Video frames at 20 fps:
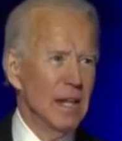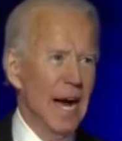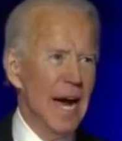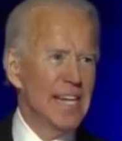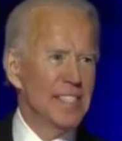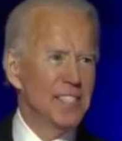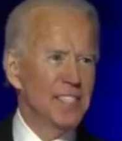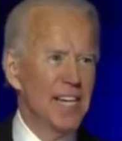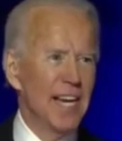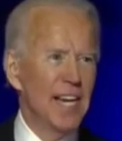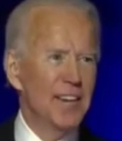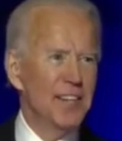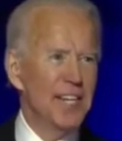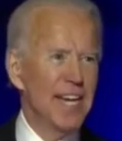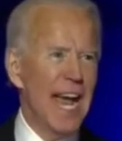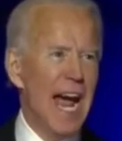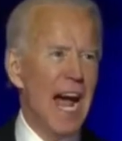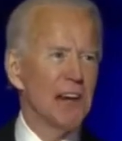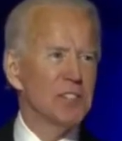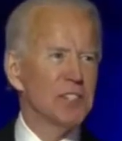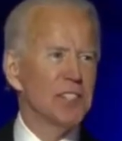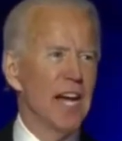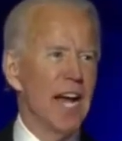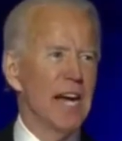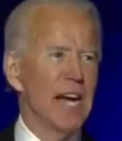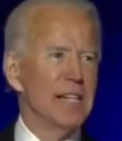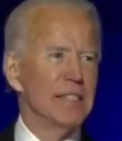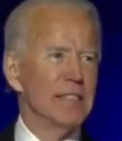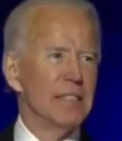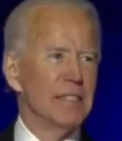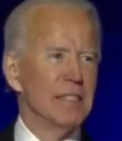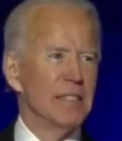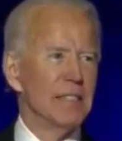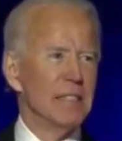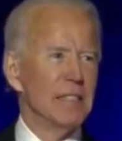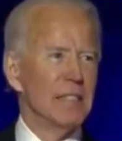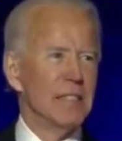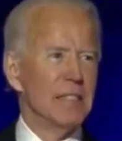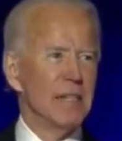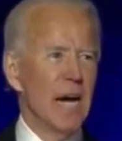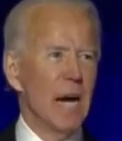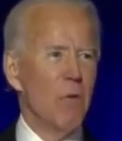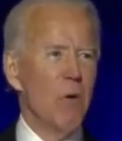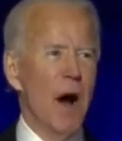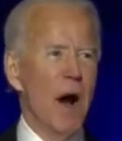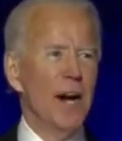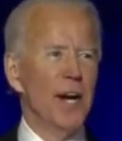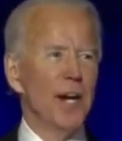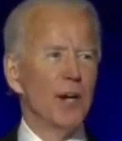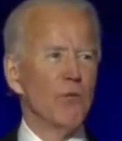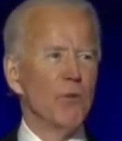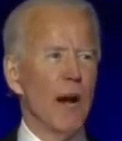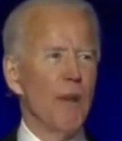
I said at the outset, I wanted to